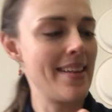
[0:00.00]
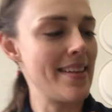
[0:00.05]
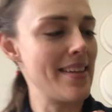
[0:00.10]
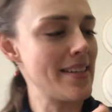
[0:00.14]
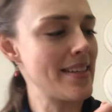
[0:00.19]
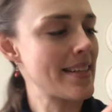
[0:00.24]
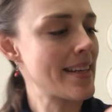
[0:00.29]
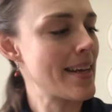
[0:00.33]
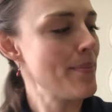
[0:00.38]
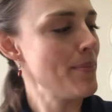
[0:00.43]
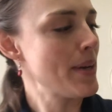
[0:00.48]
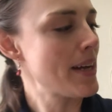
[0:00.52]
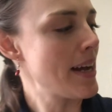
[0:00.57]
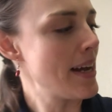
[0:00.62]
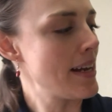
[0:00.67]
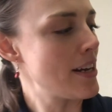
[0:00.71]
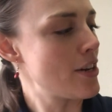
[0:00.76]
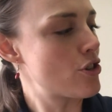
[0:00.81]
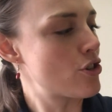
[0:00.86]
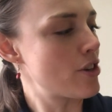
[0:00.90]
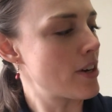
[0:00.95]
This can be
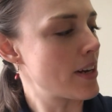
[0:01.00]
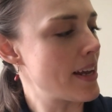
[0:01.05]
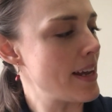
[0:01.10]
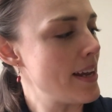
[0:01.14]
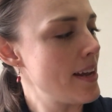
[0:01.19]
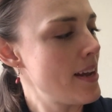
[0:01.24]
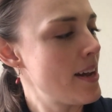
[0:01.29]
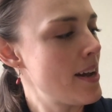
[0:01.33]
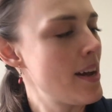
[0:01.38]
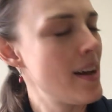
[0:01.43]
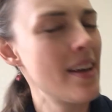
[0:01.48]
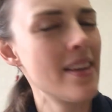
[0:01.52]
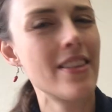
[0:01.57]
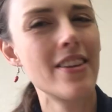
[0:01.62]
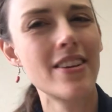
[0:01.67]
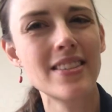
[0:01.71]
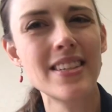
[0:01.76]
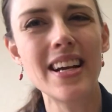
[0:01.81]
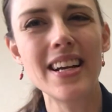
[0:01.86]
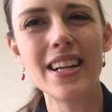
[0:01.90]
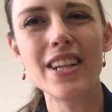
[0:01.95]
kind of tricky.
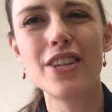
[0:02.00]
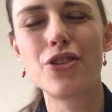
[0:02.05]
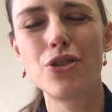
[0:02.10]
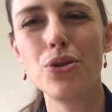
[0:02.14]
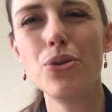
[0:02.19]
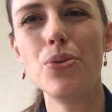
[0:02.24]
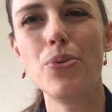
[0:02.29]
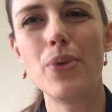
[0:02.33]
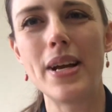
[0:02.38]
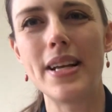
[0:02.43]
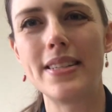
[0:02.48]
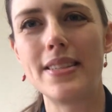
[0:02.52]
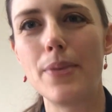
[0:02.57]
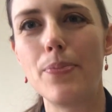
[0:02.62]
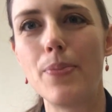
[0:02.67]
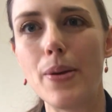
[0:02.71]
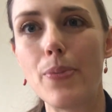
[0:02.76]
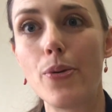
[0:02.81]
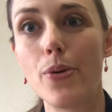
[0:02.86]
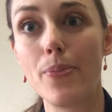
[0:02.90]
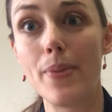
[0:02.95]
There's kind of two ways
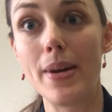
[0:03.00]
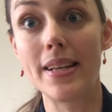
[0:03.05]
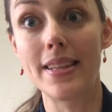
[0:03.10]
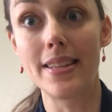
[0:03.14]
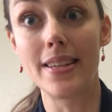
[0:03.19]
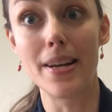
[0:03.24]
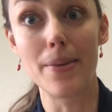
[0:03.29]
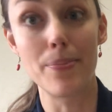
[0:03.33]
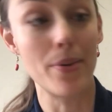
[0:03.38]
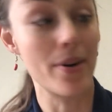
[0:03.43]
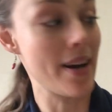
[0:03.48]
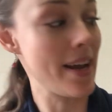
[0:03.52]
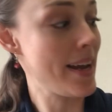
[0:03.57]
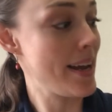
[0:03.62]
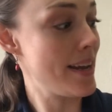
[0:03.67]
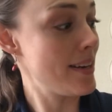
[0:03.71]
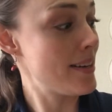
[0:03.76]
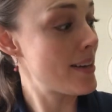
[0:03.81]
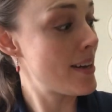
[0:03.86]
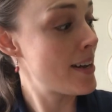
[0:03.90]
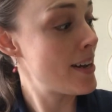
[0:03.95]
that people make the number
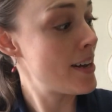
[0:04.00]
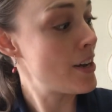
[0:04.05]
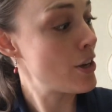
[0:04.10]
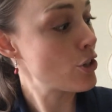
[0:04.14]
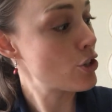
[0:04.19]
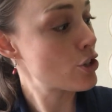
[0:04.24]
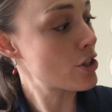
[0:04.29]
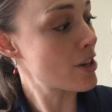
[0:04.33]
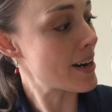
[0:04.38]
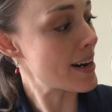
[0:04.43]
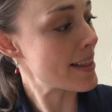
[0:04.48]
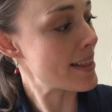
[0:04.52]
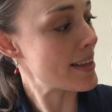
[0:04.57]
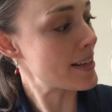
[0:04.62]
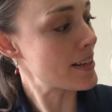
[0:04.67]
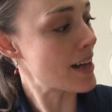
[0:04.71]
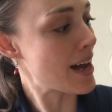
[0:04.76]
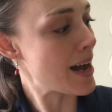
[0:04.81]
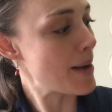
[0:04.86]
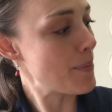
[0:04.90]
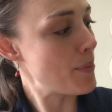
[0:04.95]
eight. Start at the
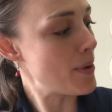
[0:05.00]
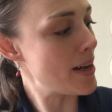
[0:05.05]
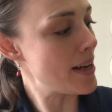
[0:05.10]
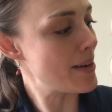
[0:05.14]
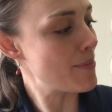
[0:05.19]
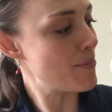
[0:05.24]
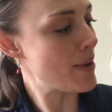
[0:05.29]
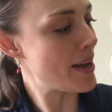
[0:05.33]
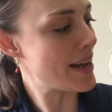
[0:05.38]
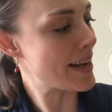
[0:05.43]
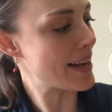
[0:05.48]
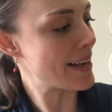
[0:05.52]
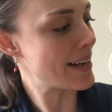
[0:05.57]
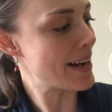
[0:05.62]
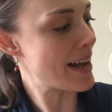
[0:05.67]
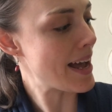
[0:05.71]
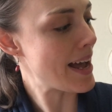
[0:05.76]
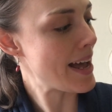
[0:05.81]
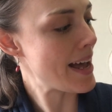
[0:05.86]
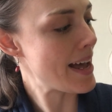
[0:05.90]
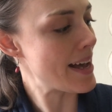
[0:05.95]
top and make
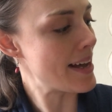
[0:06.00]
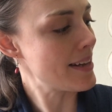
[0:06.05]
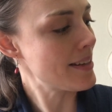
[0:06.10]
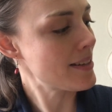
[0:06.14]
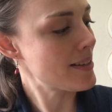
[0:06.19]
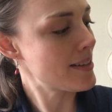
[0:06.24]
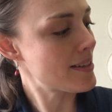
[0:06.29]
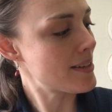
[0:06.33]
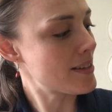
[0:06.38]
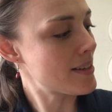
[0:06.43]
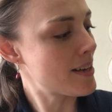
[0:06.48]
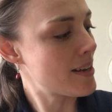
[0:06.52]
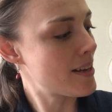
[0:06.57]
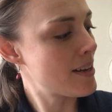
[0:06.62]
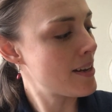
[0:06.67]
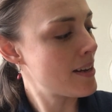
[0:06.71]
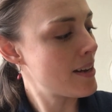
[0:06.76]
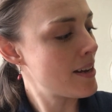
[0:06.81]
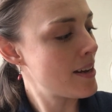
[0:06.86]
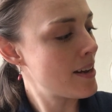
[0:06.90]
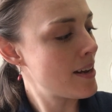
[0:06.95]
an S,
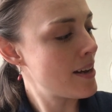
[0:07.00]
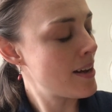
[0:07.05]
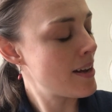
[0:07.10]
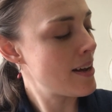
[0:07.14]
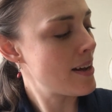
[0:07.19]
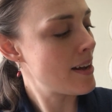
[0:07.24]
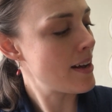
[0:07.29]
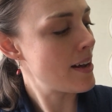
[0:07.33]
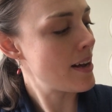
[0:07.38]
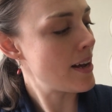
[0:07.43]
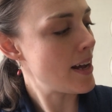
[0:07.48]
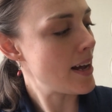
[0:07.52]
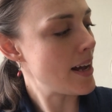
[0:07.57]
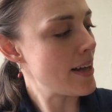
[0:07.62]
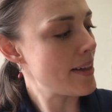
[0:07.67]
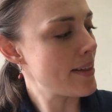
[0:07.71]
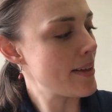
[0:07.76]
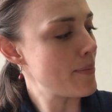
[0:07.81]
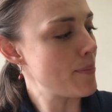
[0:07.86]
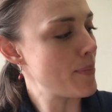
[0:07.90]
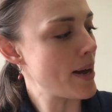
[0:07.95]

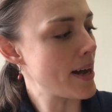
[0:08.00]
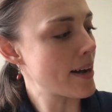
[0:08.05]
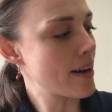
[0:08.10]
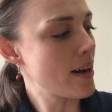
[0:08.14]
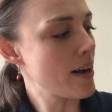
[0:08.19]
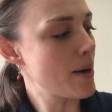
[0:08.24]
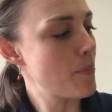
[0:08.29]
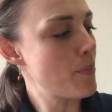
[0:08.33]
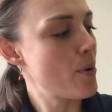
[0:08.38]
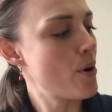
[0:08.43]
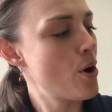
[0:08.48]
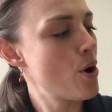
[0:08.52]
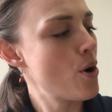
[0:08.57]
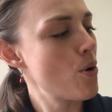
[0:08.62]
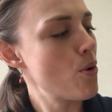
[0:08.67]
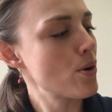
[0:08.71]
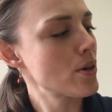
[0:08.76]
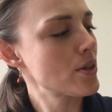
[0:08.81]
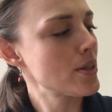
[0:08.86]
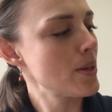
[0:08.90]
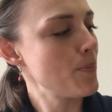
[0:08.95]
and then back up.
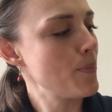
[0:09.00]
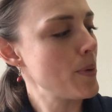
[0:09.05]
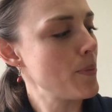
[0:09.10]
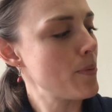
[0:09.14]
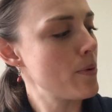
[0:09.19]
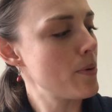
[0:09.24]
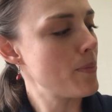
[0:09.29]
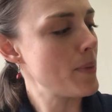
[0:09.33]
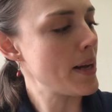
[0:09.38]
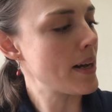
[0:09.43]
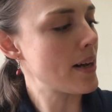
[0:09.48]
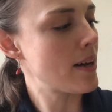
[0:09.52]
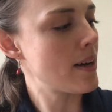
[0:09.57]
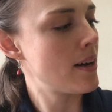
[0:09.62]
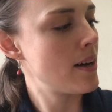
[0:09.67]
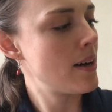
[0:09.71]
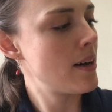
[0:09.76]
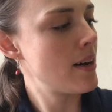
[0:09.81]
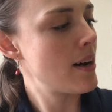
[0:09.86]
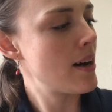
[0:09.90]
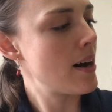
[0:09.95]
Or some people make
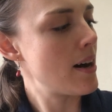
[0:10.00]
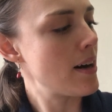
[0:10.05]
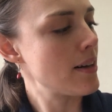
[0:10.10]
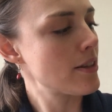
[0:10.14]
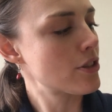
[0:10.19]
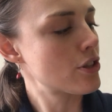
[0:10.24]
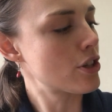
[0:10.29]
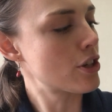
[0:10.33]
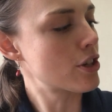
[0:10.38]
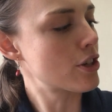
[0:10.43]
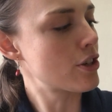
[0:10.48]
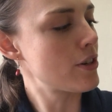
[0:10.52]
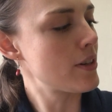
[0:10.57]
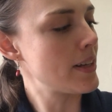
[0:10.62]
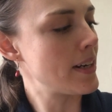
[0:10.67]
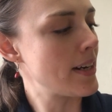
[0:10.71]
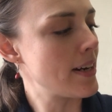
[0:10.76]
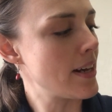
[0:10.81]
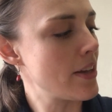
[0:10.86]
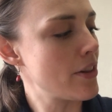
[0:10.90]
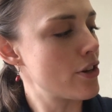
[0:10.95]
a circle
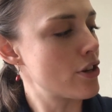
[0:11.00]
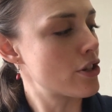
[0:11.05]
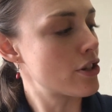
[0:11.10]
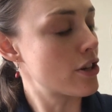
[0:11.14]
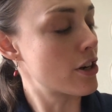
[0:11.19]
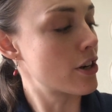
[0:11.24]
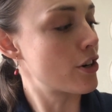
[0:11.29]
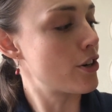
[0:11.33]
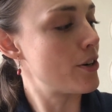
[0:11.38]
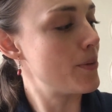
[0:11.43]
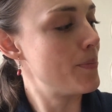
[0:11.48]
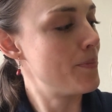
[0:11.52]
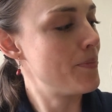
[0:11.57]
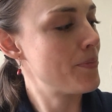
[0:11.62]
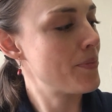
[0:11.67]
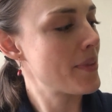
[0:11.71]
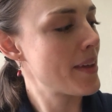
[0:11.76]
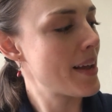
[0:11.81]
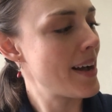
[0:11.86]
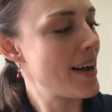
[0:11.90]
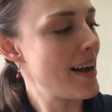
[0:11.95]
and another circle.
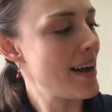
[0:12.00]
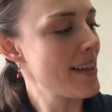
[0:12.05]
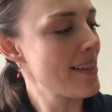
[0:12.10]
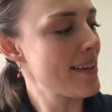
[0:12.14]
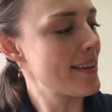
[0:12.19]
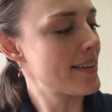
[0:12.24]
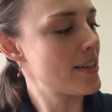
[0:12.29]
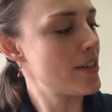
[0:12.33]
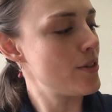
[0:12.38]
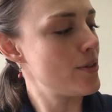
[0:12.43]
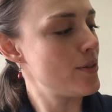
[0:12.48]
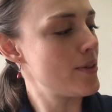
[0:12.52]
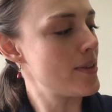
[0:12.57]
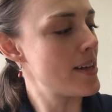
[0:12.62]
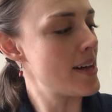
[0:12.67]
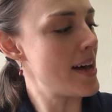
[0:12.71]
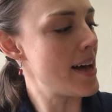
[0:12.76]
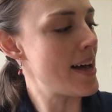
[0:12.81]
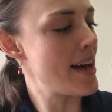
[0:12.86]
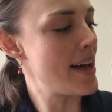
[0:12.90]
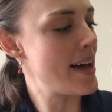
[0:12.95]
I like to do
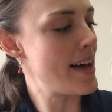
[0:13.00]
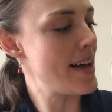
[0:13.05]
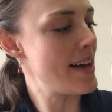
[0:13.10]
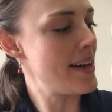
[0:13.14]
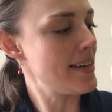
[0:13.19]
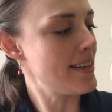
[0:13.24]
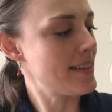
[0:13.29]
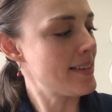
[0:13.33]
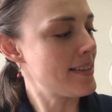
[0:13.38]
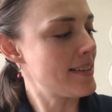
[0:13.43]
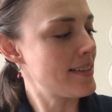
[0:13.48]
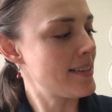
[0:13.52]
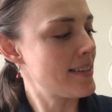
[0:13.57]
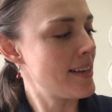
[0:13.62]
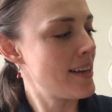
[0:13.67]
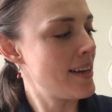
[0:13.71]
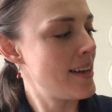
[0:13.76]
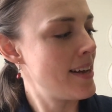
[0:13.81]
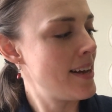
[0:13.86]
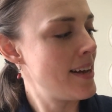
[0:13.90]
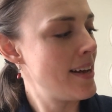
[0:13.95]
the S
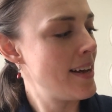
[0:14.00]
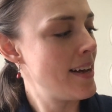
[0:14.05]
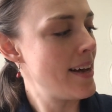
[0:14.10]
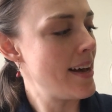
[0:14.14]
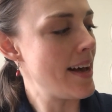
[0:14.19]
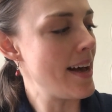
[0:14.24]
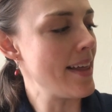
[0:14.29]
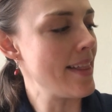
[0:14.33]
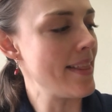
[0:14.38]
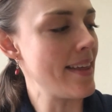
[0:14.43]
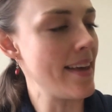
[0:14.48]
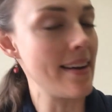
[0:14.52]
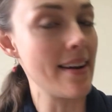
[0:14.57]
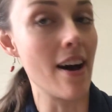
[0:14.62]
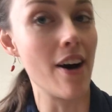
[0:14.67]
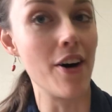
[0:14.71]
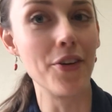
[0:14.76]
and then